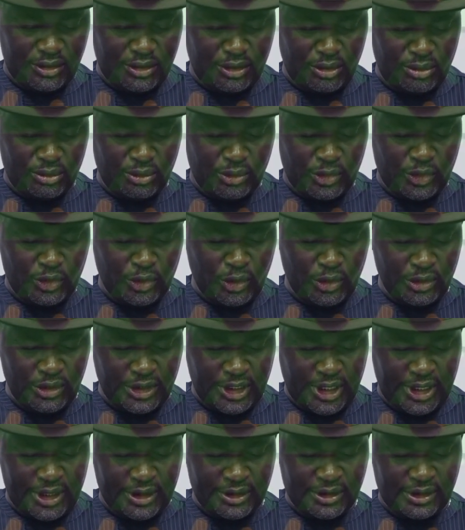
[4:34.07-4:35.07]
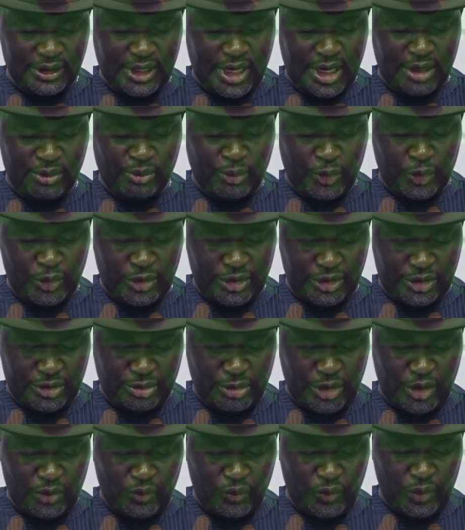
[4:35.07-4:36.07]
some soldiers and
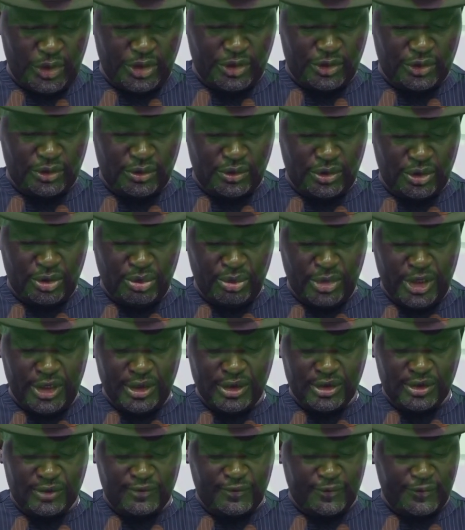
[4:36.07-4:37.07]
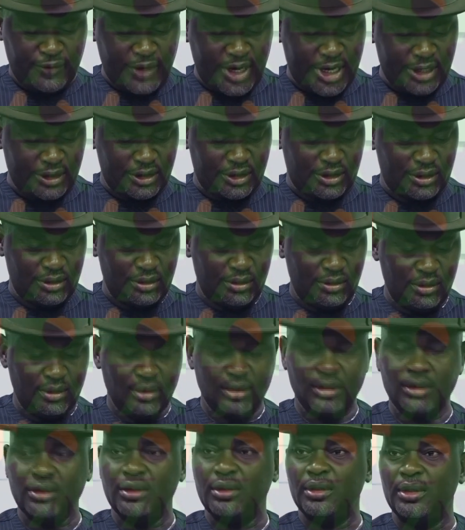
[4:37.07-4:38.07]
policemen, which remains fresh
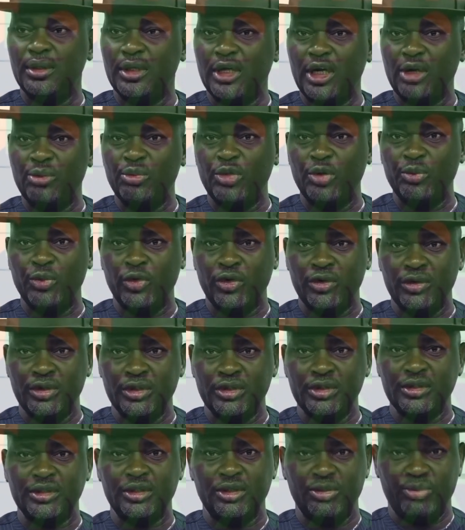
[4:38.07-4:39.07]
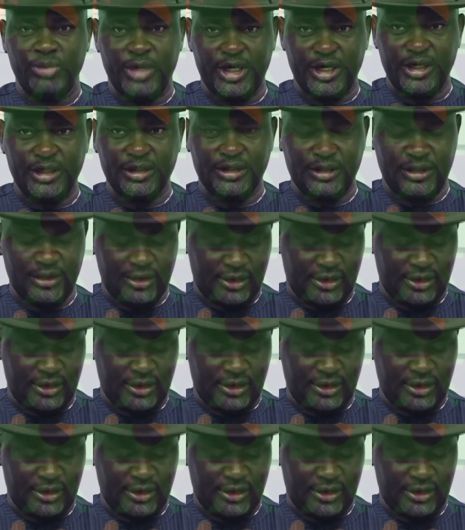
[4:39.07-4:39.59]
in our memories in Bayelsa